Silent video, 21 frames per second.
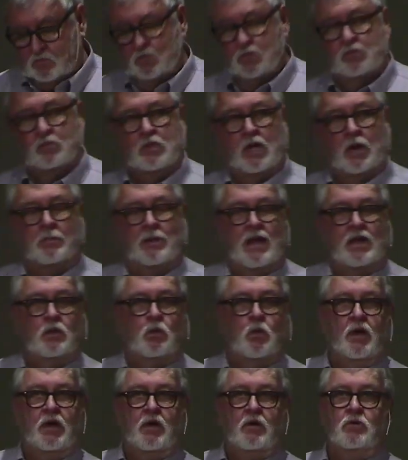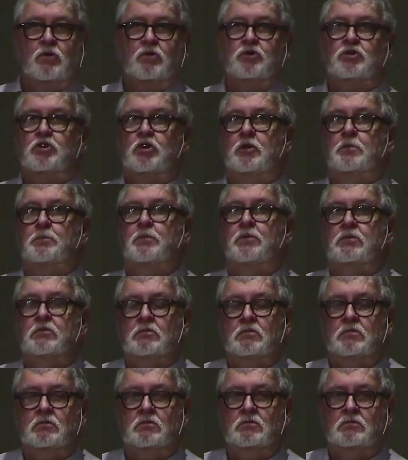Now, by the way, ownership,
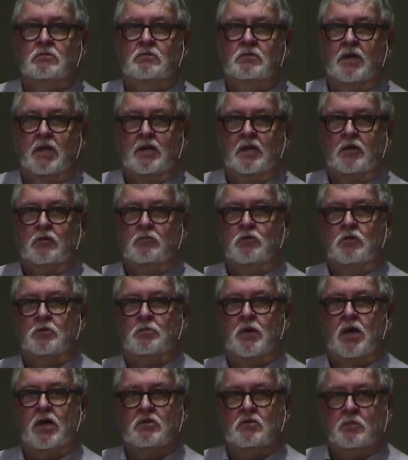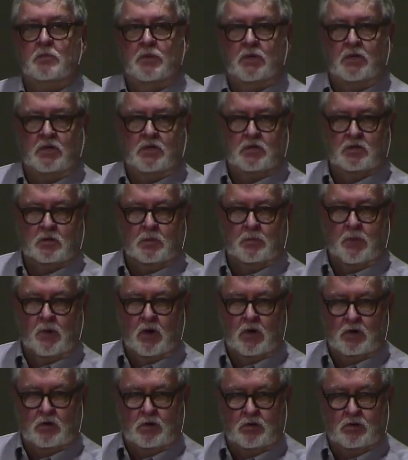taking responsibility is a
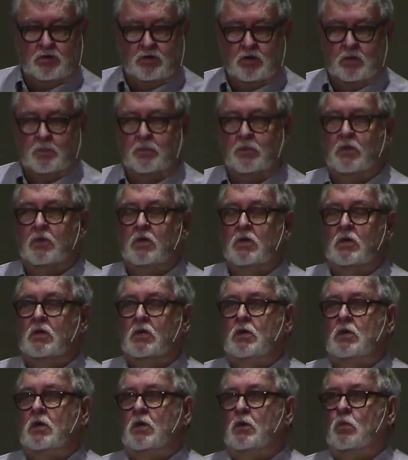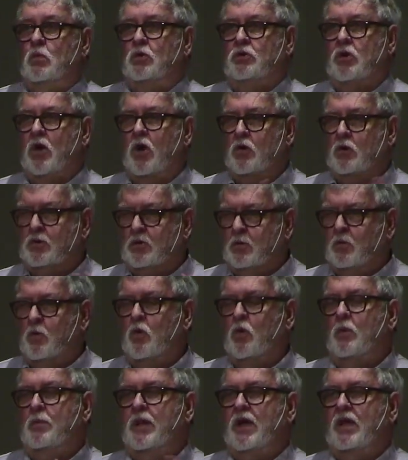partnership. We'll talk some
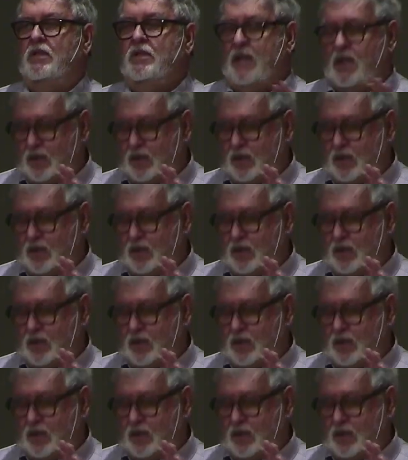more about that